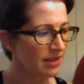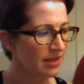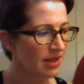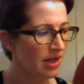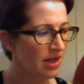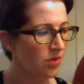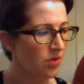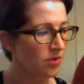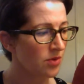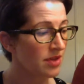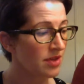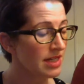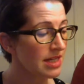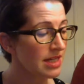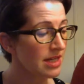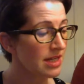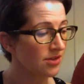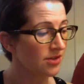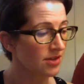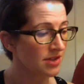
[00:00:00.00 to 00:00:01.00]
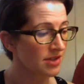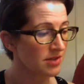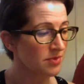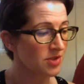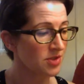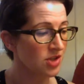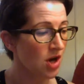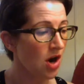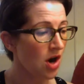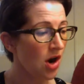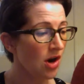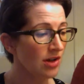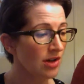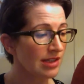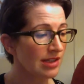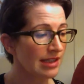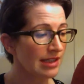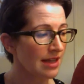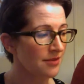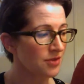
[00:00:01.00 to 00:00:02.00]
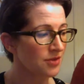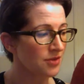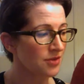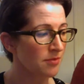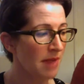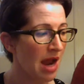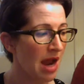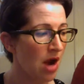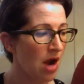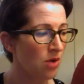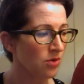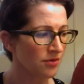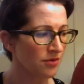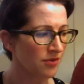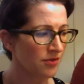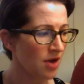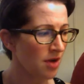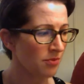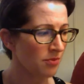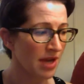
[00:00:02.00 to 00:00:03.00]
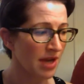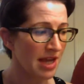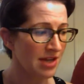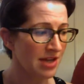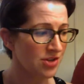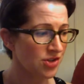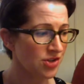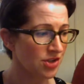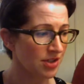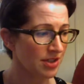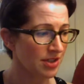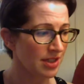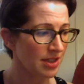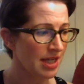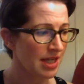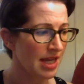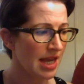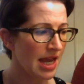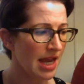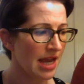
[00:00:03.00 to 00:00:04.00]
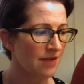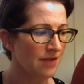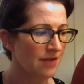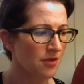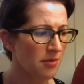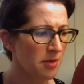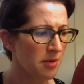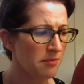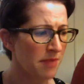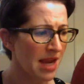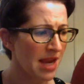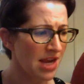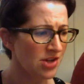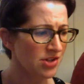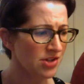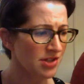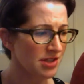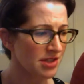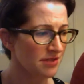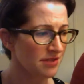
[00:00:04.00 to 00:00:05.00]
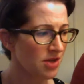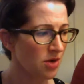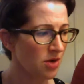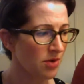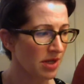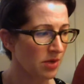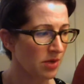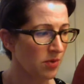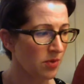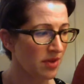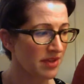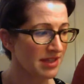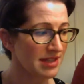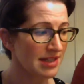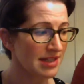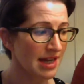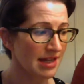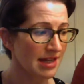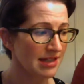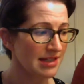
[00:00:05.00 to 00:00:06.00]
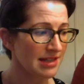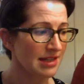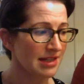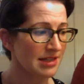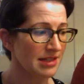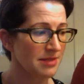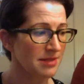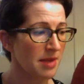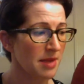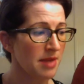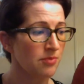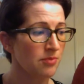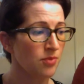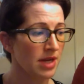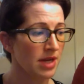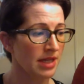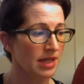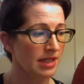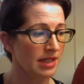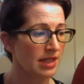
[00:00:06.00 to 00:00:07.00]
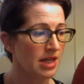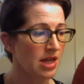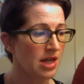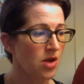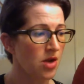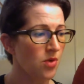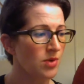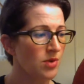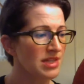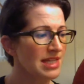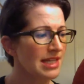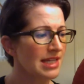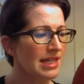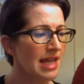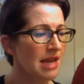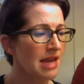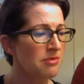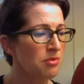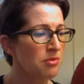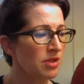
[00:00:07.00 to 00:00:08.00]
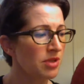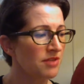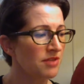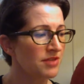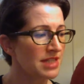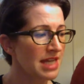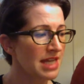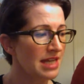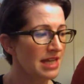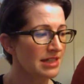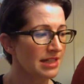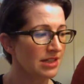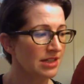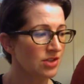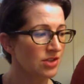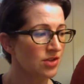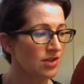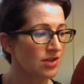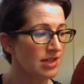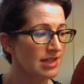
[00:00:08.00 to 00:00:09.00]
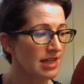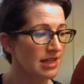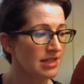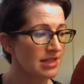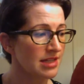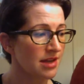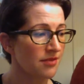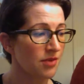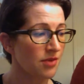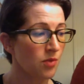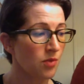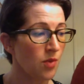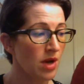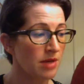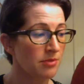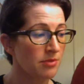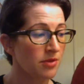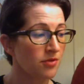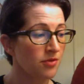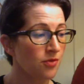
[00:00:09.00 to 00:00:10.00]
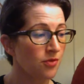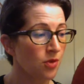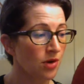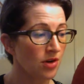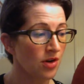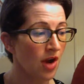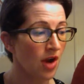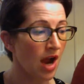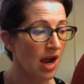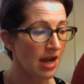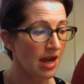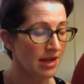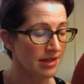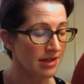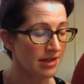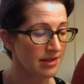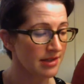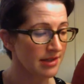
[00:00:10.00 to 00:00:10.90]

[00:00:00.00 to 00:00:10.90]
with an eagerness which hardly left her power of comprehension, and from impatience of knowing what this next sentence might bring, was incapable of attending to the sense of the one before her eyes.